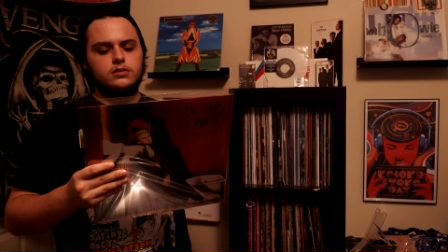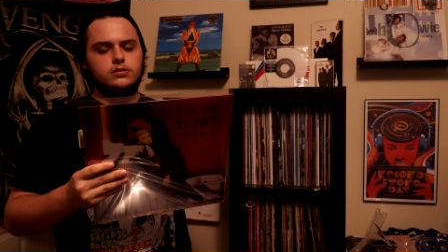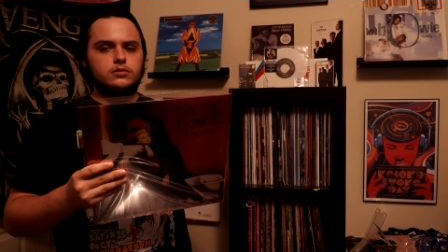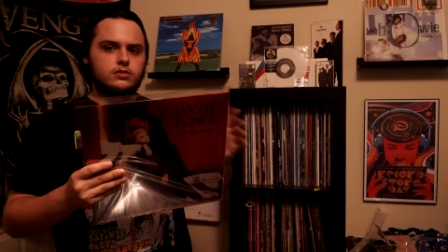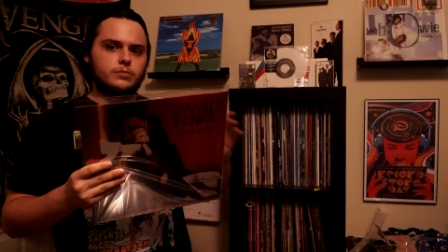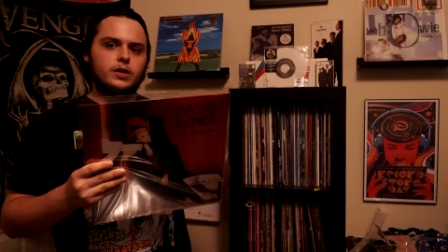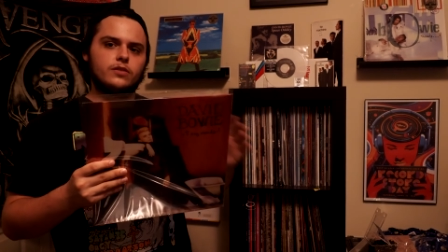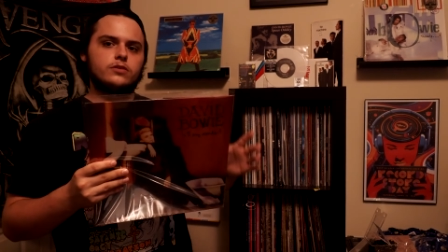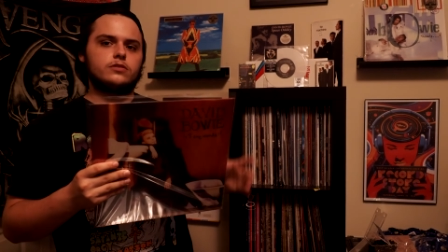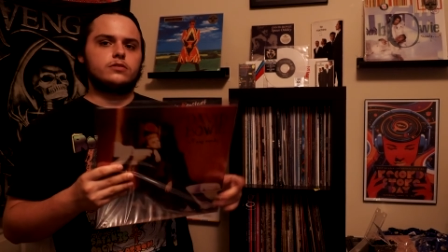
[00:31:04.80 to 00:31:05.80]
some
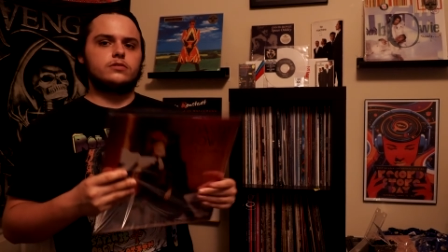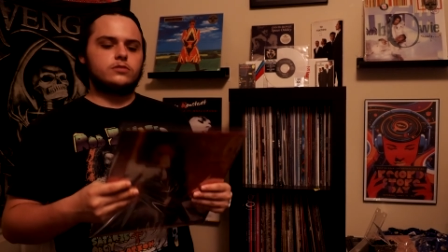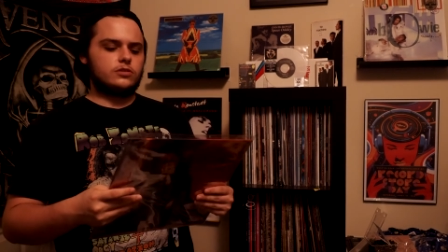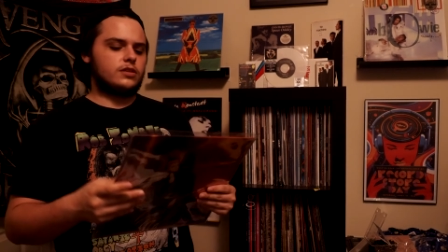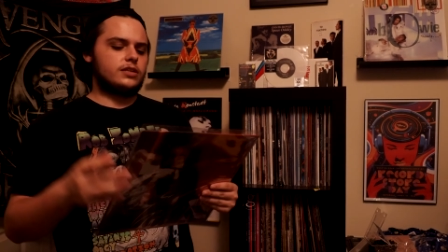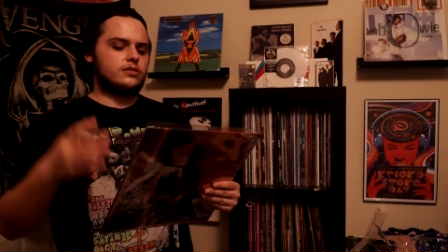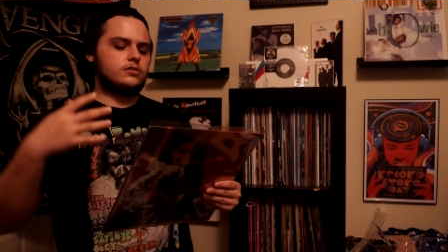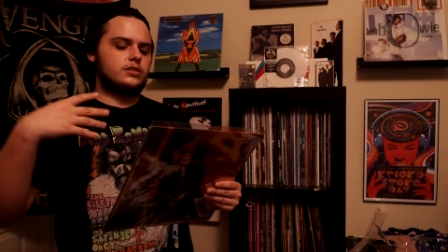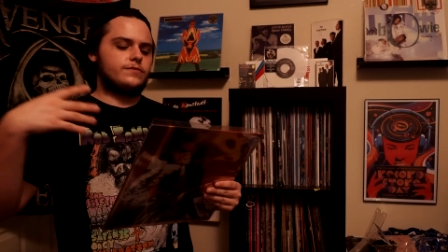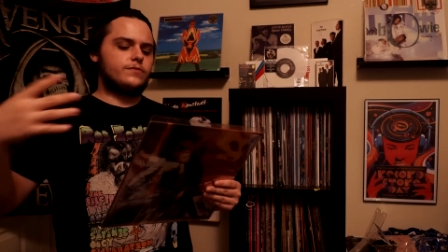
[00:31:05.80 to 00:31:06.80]
other just like
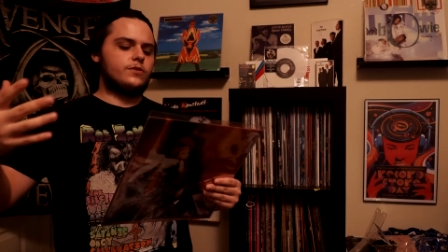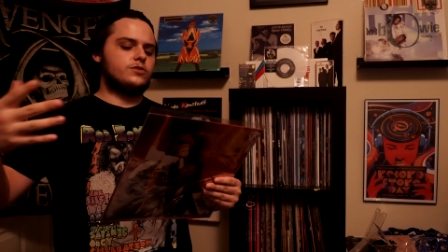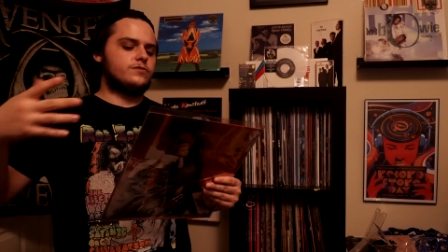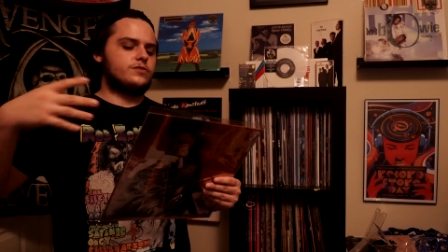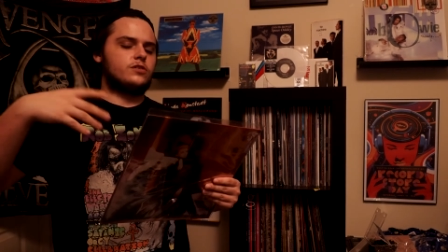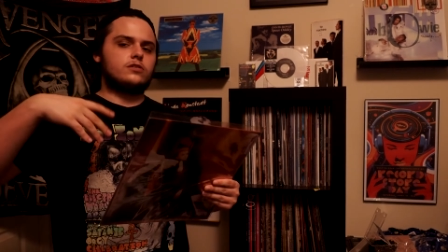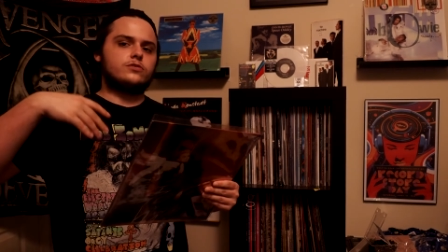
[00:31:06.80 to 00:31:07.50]
different versions of songs.